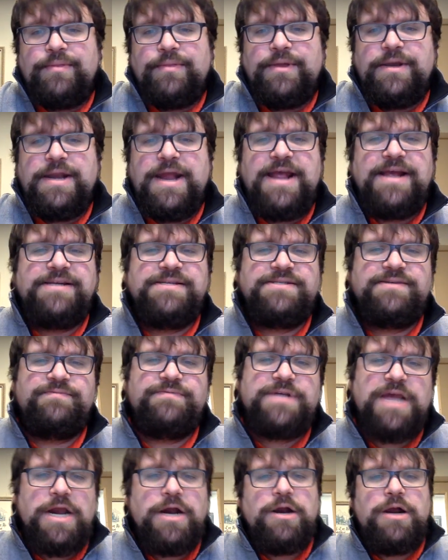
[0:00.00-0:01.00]
The days of
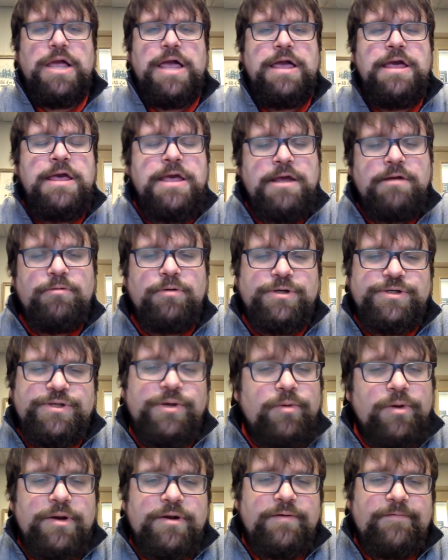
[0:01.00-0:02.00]
Terah were
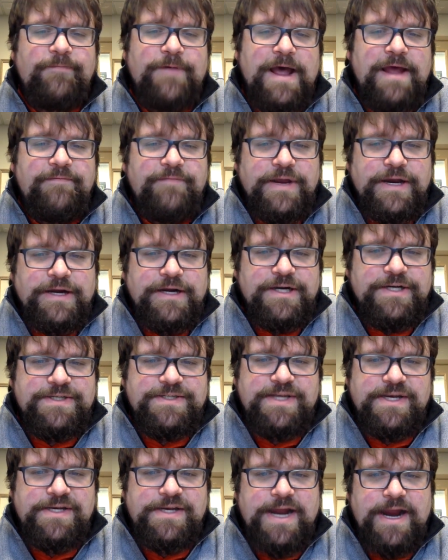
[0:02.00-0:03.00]
205
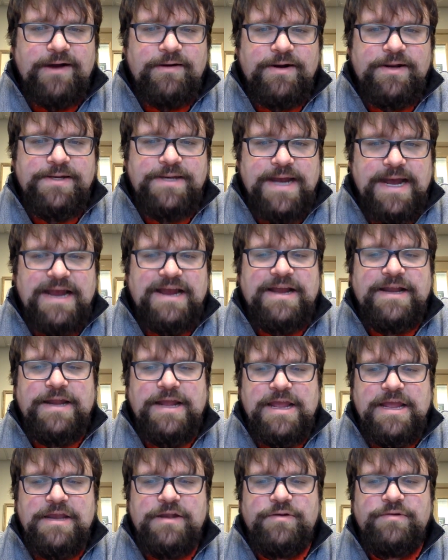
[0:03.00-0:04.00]
years, and Terah died
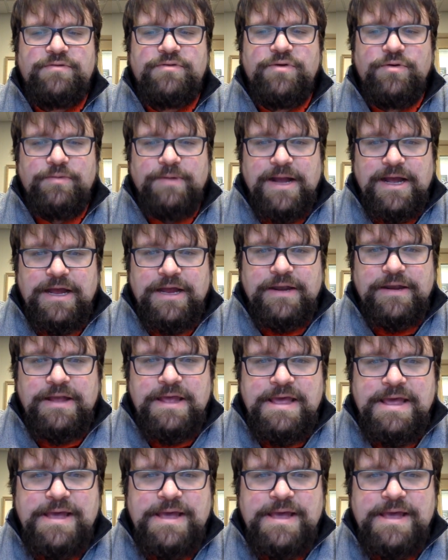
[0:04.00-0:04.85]
in Haran.